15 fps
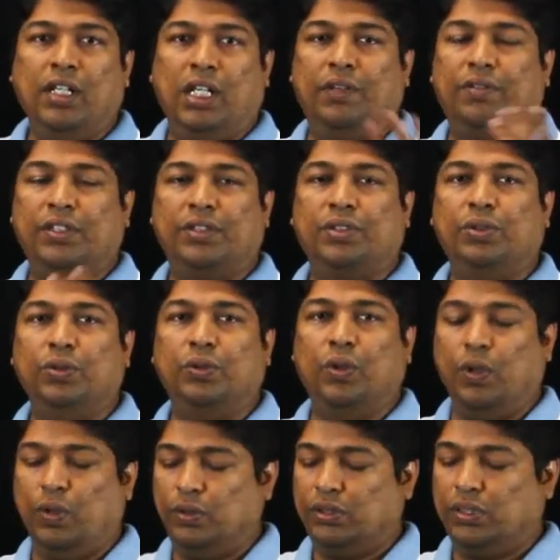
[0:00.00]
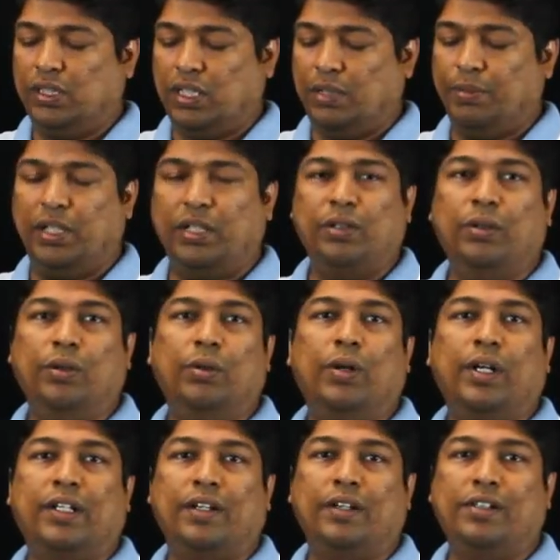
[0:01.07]
If it's too close, I might go
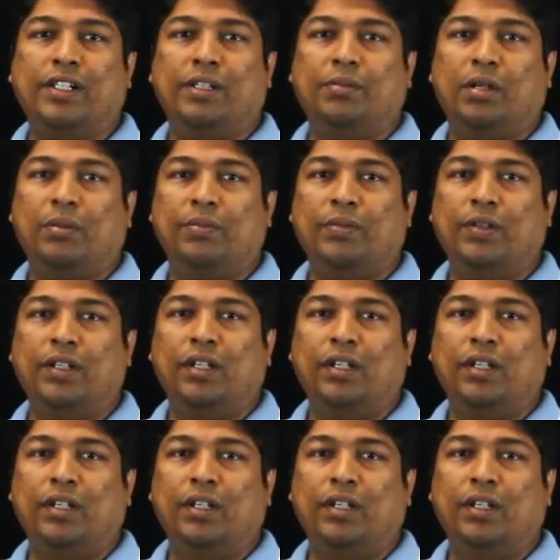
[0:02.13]
at 100 mm.